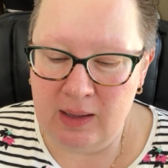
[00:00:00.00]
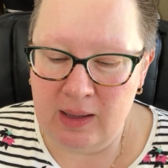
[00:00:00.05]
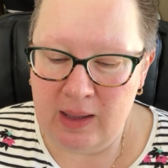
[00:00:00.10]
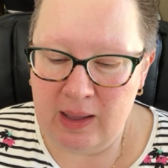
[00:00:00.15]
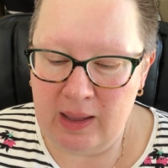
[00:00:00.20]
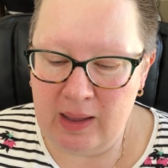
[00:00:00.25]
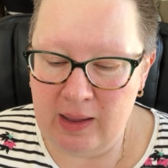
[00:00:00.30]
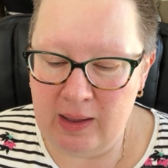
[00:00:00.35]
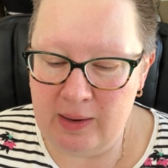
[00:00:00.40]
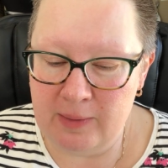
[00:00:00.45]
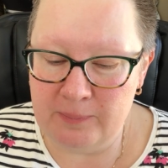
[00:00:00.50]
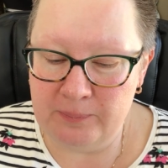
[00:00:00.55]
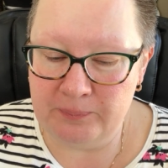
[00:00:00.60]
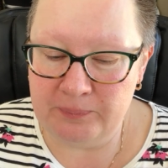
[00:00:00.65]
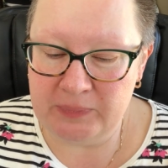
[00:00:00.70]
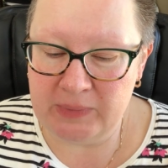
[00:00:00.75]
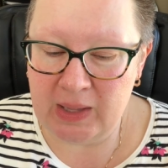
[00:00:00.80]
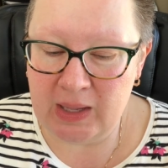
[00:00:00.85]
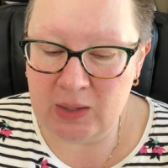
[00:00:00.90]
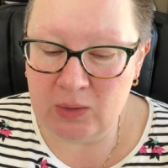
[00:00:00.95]

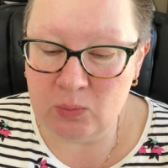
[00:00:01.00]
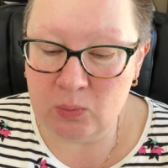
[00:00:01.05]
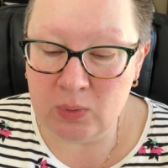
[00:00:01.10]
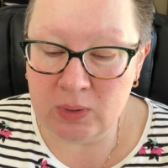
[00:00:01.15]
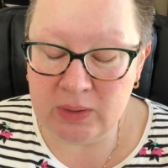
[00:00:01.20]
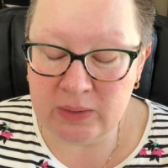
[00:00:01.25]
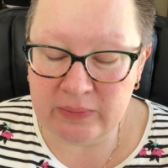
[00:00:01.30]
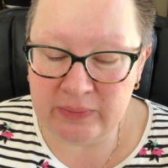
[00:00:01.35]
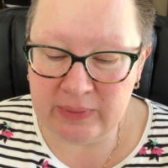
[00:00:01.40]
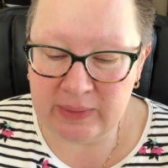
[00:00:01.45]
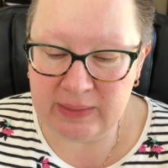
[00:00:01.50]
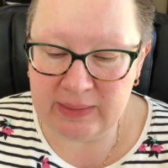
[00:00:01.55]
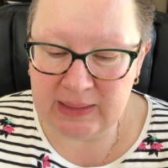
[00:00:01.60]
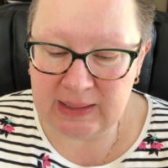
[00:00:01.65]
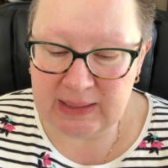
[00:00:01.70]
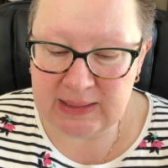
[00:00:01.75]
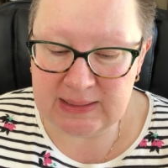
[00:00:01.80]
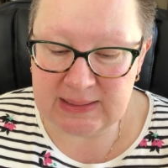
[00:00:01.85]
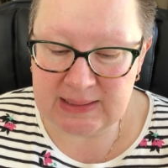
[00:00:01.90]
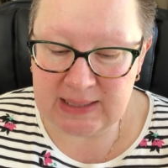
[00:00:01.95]
And one of the
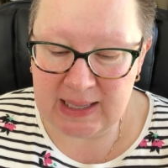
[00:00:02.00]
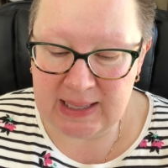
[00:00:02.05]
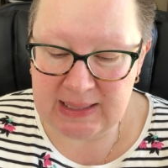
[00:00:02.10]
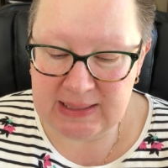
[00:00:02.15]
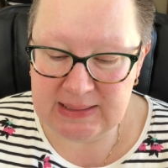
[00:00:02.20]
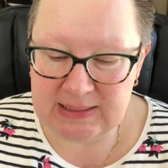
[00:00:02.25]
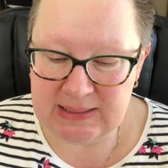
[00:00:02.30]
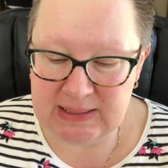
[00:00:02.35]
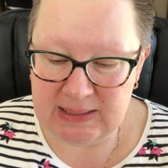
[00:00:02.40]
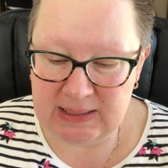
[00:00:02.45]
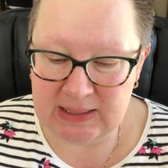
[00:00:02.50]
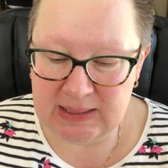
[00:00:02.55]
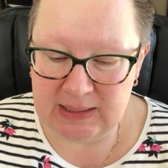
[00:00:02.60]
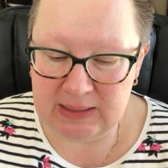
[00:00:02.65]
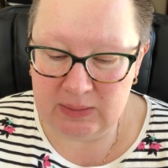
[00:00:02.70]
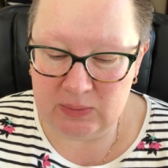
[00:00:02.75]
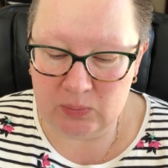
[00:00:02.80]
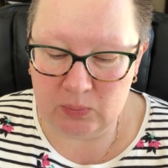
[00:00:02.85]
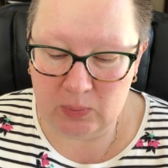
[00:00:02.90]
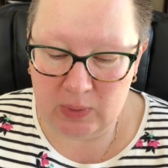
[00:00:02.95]
things I
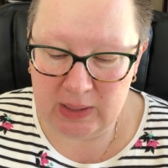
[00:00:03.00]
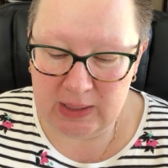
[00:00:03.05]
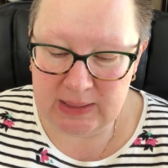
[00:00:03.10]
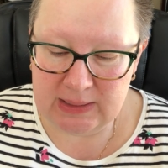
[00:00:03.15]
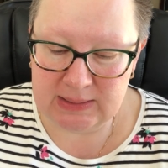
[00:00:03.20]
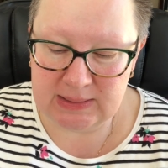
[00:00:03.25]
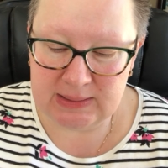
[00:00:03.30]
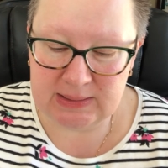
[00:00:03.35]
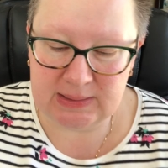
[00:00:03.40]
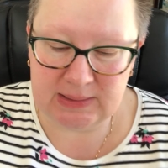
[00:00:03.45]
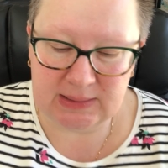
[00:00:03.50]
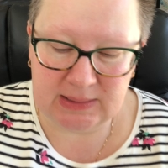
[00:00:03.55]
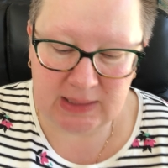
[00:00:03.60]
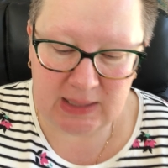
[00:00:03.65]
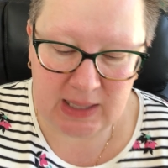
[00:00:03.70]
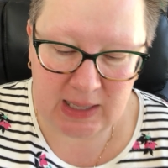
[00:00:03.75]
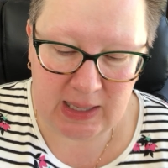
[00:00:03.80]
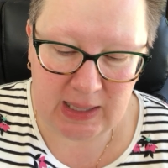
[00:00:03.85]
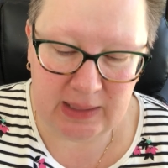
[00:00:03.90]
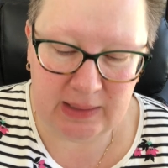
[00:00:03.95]
did was
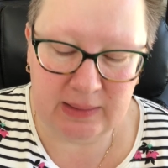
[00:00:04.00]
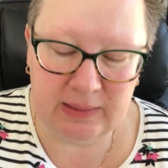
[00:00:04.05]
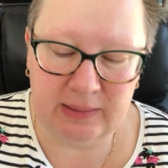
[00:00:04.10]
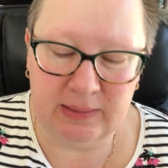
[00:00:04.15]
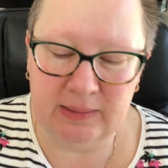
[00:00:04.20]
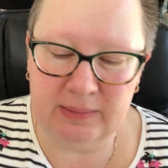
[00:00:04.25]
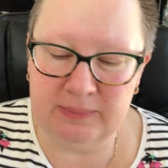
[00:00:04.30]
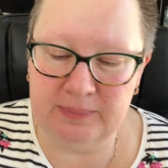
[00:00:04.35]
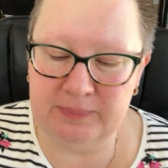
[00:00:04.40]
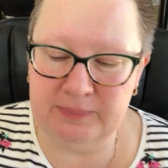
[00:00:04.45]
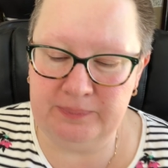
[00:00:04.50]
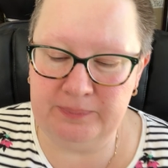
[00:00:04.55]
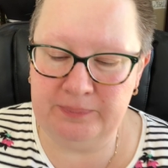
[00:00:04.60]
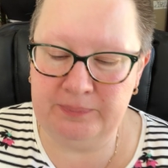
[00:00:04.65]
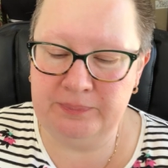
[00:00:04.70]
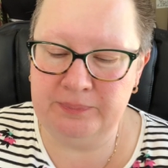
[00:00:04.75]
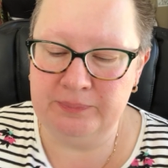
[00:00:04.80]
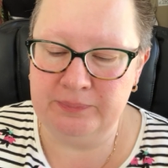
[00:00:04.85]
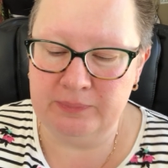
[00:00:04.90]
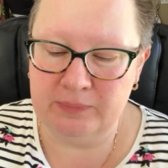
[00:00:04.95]
cut,
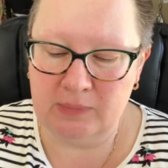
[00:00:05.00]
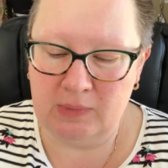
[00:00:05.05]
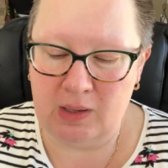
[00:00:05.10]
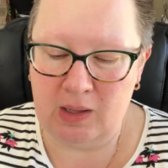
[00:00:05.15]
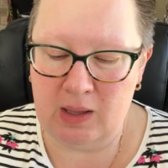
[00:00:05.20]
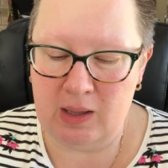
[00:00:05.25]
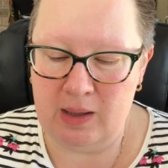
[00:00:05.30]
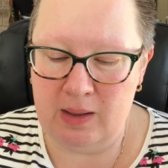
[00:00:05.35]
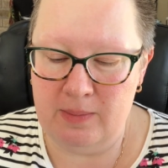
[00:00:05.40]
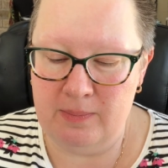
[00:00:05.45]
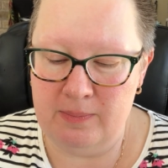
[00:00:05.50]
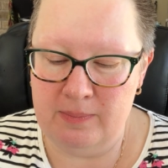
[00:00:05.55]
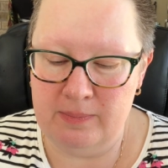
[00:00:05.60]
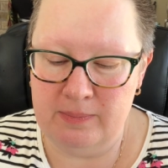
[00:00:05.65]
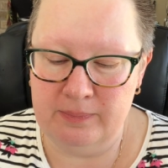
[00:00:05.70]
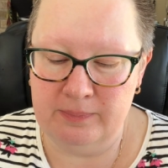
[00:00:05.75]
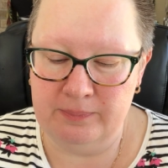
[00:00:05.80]
I